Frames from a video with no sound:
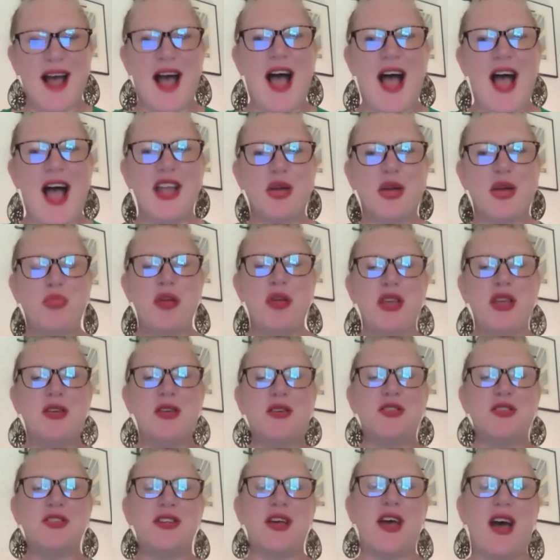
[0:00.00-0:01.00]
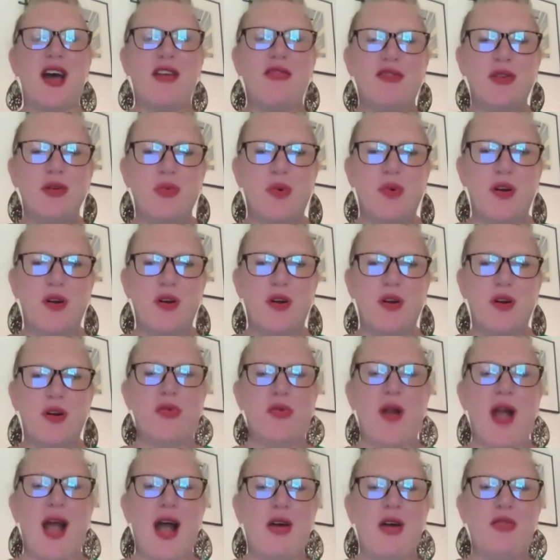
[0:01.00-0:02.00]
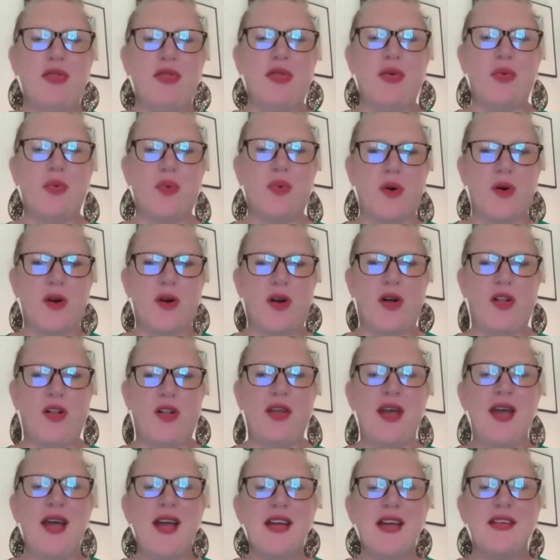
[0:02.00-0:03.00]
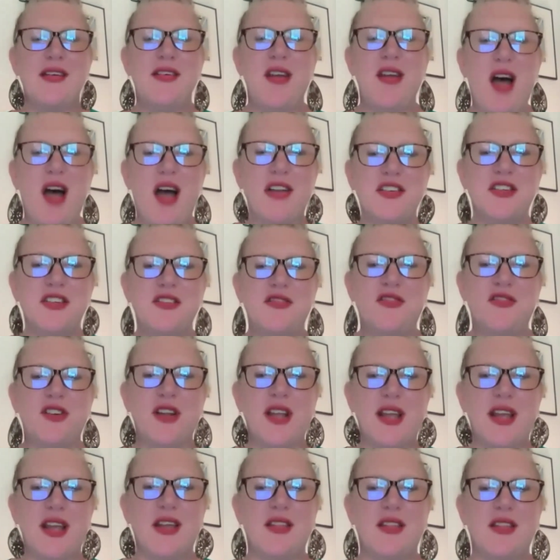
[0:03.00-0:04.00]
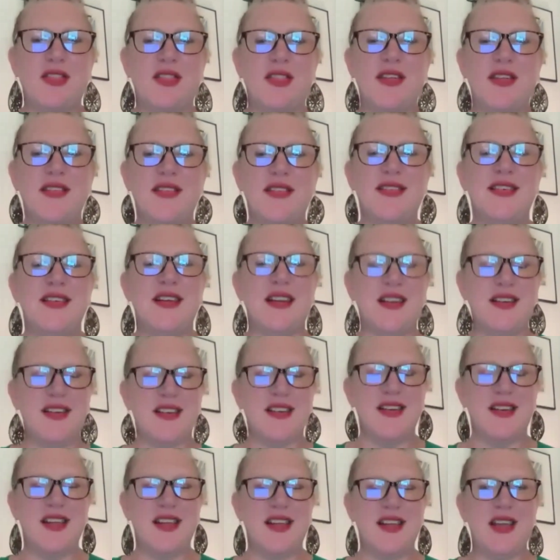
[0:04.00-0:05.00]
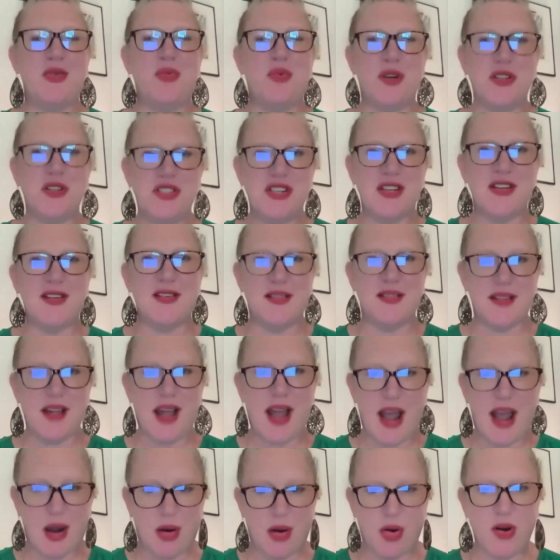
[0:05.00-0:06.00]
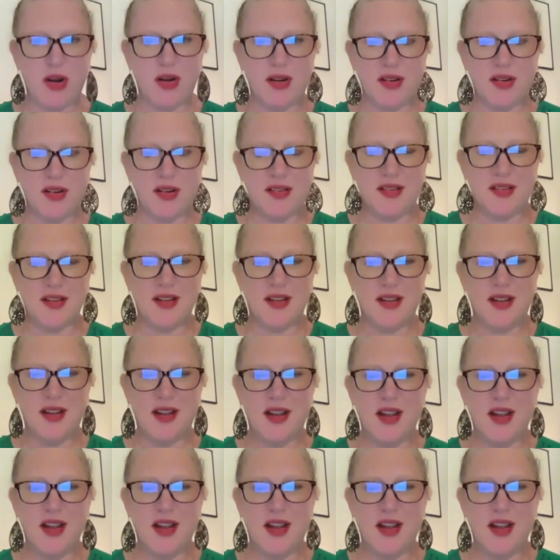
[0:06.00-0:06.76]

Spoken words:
I appeal to everyone throughout the world not to forget this dignity which is ours.